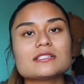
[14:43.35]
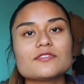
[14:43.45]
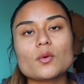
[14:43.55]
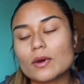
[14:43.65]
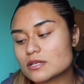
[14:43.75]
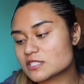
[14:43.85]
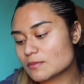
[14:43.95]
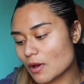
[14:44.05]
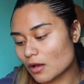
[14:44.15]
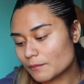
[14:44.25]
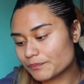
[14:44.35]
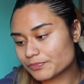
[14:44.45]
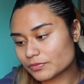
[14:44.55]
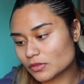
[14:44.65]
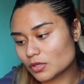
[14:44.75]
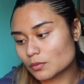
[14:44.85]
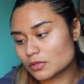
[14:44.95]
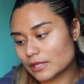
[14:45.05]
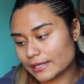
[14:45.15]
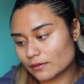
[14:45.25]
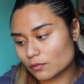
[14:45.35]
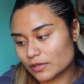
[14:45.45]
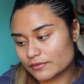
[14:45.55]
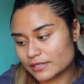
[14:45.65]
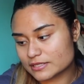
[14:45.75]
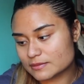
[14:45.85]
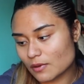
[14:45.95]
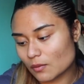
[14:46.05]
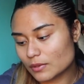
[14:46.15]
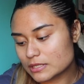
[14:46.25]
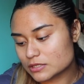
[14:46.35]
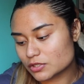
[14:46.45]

If you want a small, you would like one of these small ones,